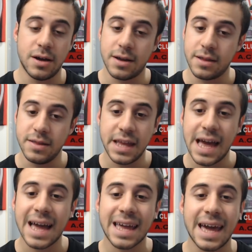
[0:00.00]

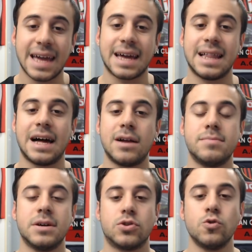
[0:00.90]
Niang and
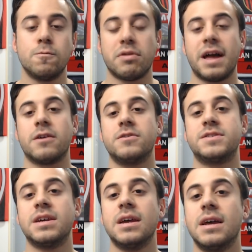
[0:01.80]
Calabria, two
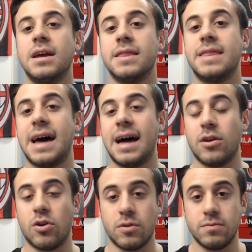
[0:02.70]
players
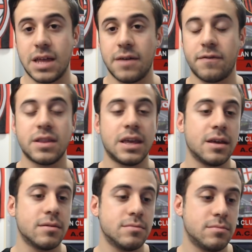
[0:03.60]
that are
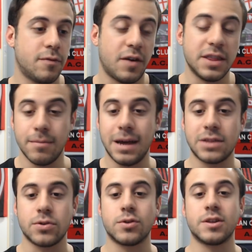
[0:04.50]
definitely
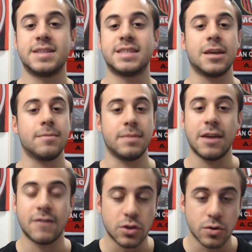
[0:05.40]
fundamental to this team,
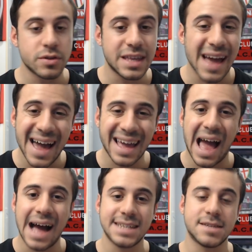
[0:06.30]
even though Niang
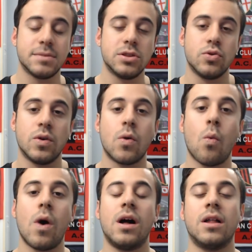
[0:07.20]
hasn't been doing
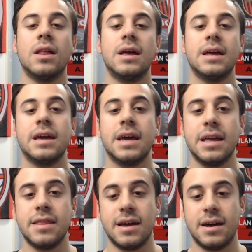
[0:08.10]
well
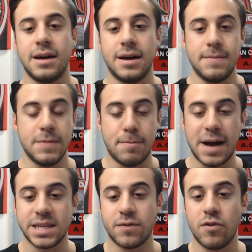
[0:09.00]
in the
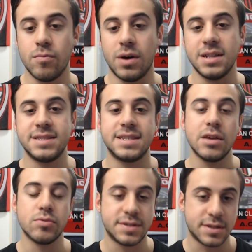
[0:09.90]
past few months,
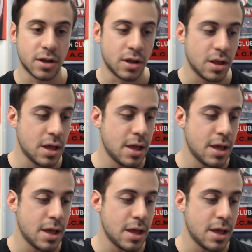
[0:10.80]
he was still